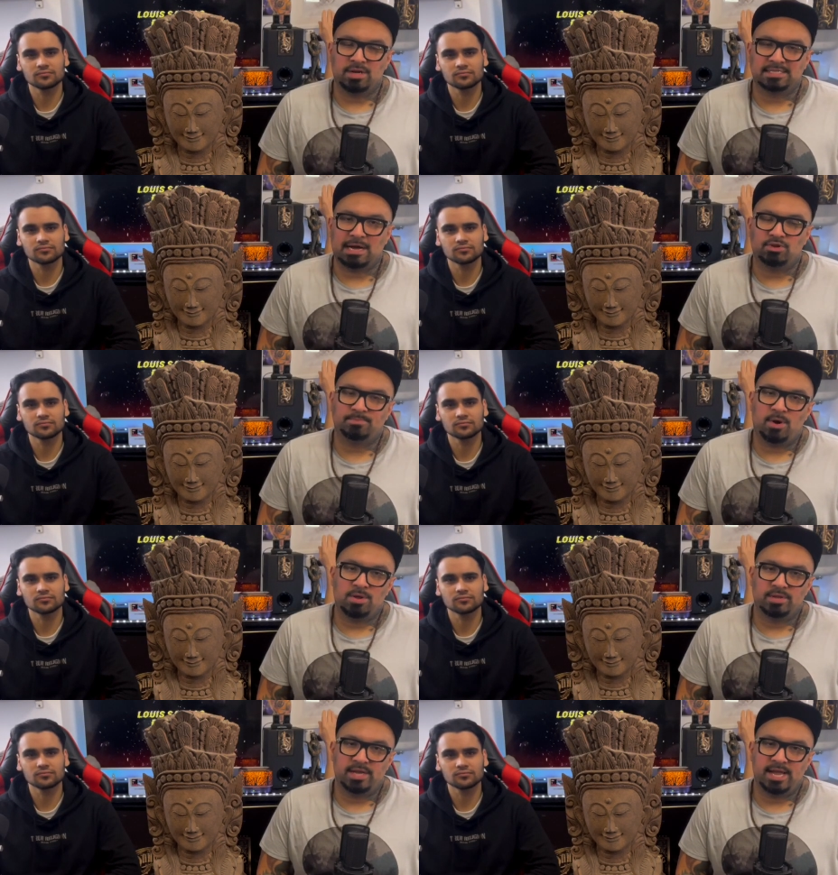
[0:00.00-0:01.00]
Speaker 1: Because I was
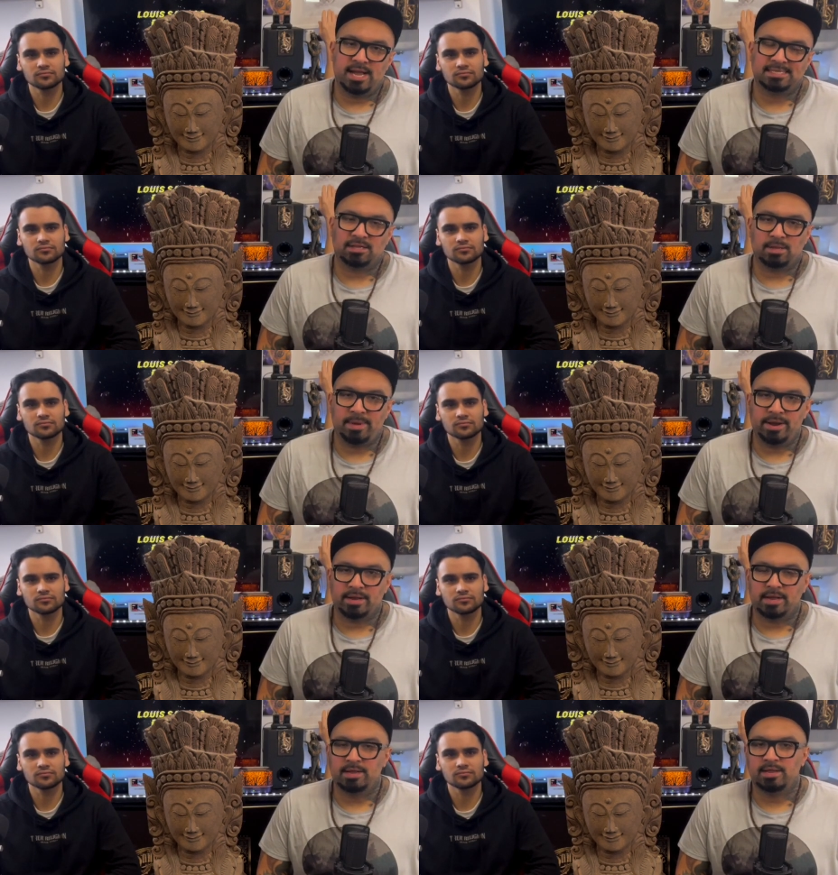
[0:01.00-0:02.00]
born in South
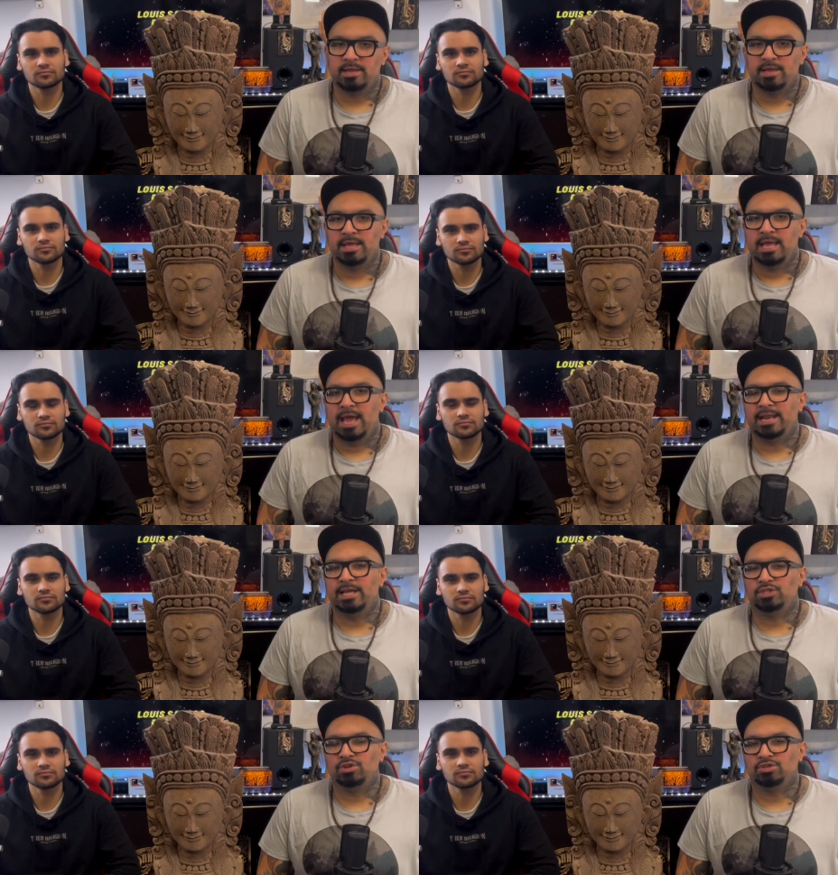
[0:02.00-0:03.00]
America, and
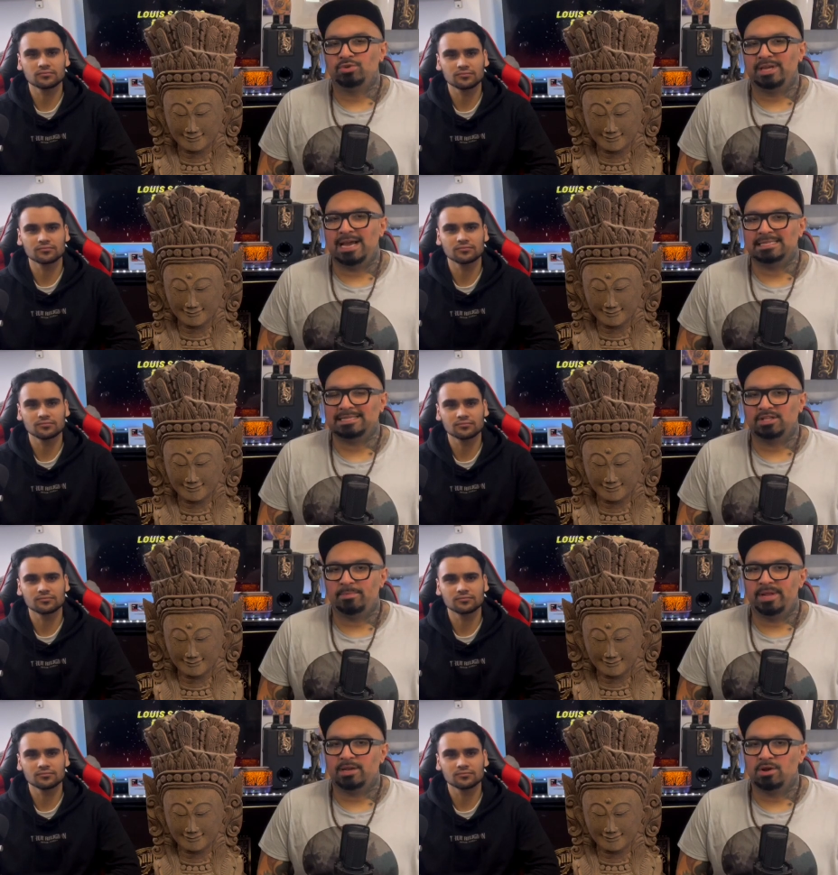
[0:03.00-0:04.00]
he chose to get a South
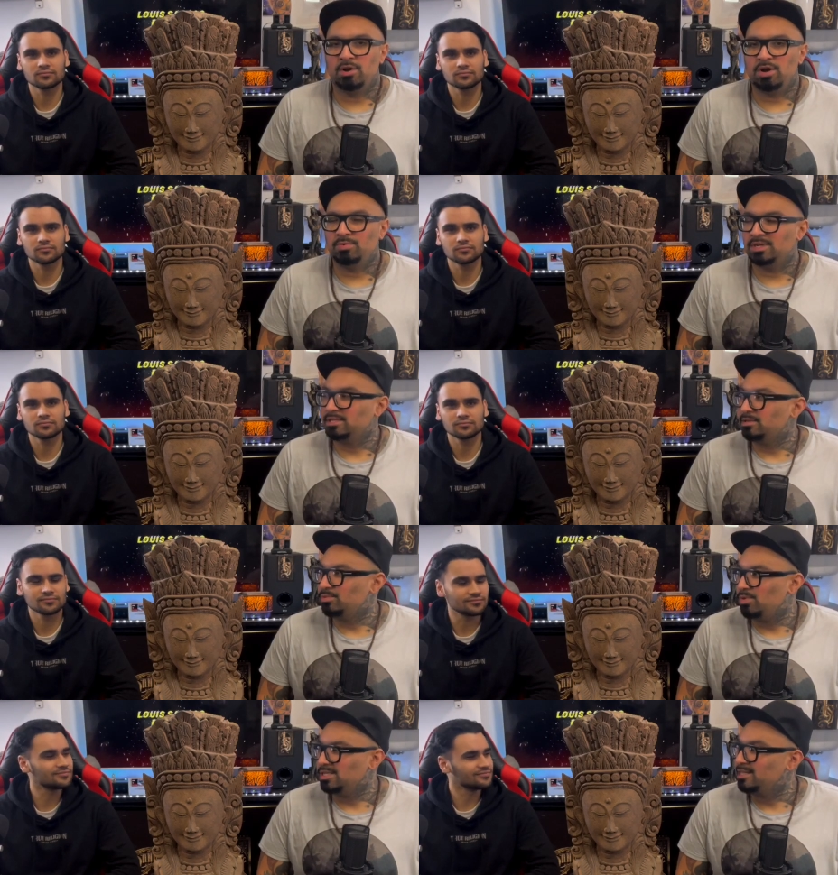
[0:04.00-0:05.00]
American god, wasn't
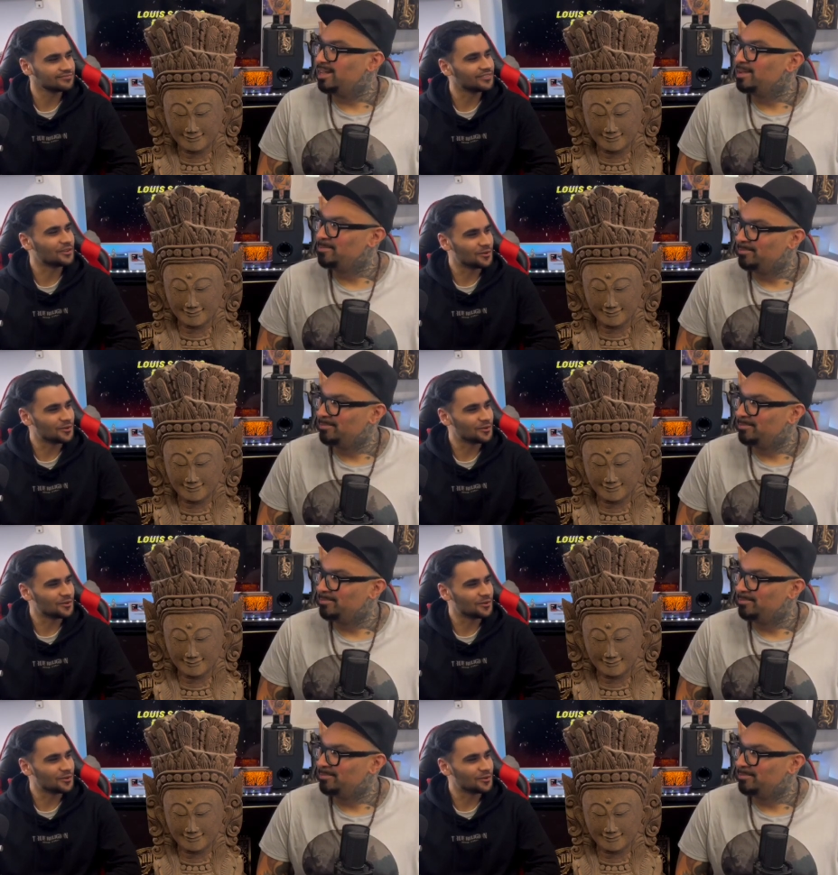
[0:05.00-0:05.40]
wasn't it? It